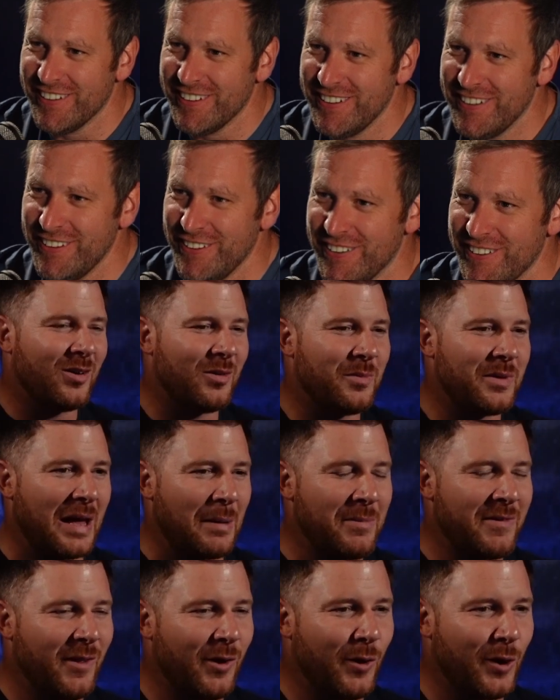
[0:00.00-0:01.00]
Mate,
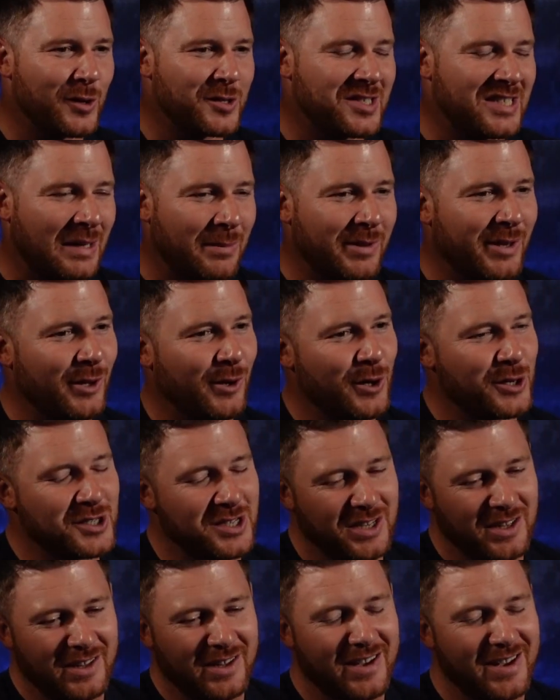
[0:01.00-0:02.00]
I'm in the hot
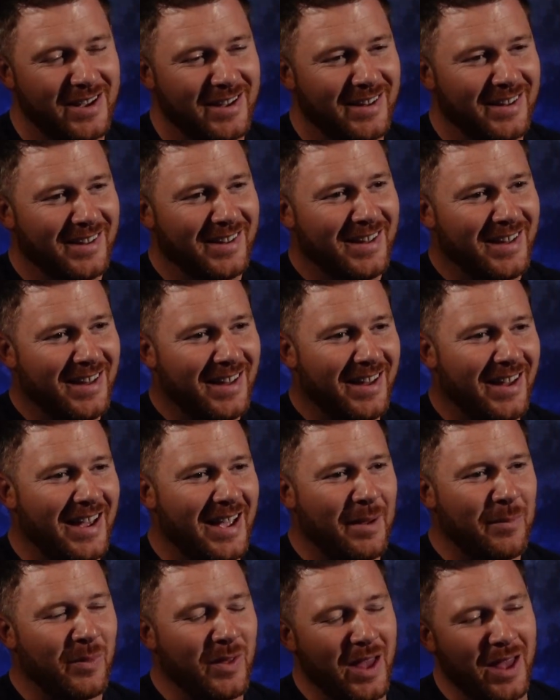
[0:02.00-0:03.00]
seat, yeah.
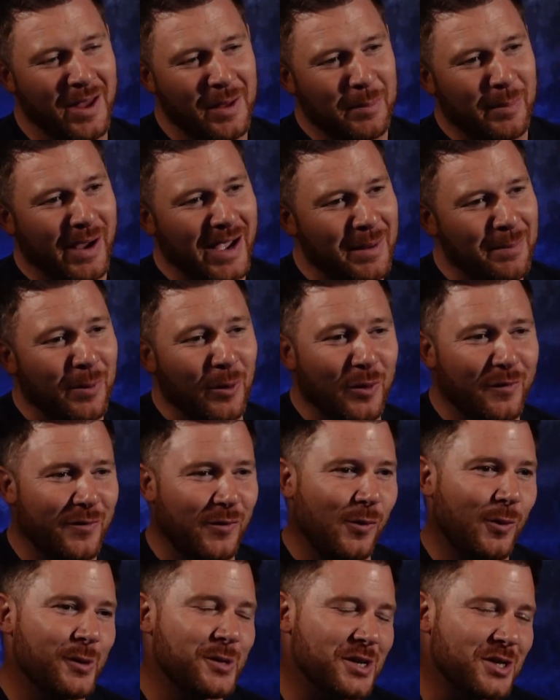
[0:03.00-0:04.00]
Buying
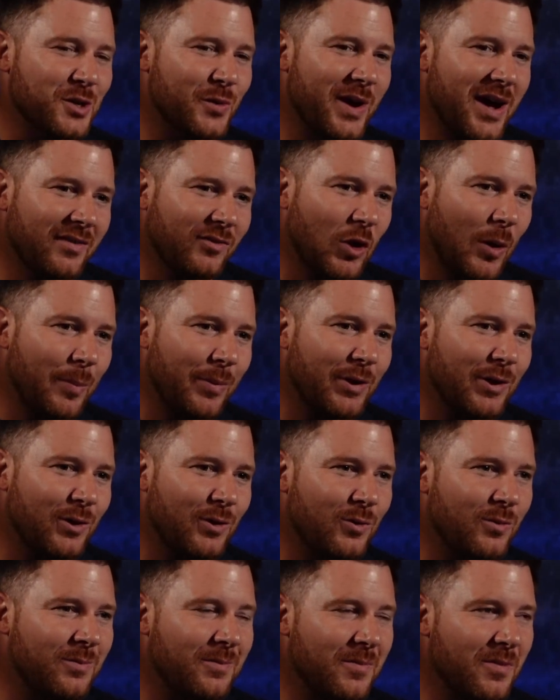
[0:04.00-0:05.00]
portfolios is quite a
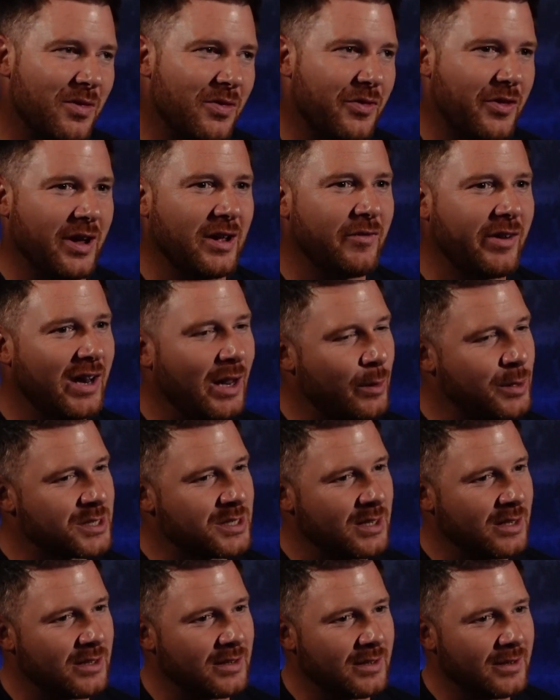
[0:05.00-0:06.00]
topical thing right now, isn't
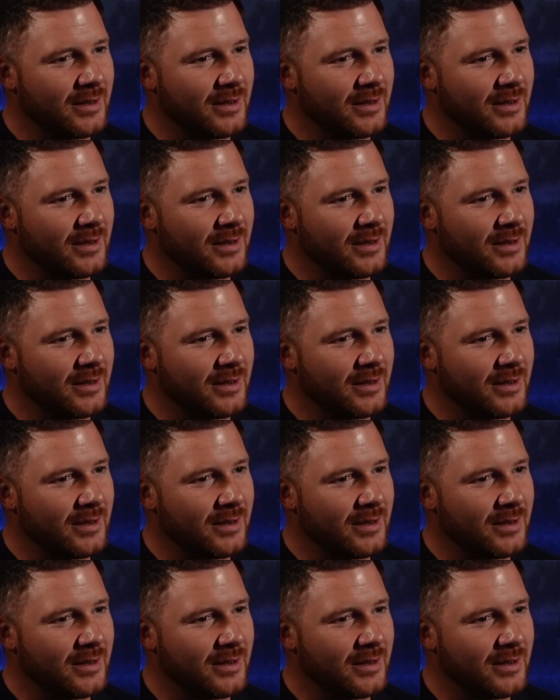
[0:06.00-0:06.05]
it?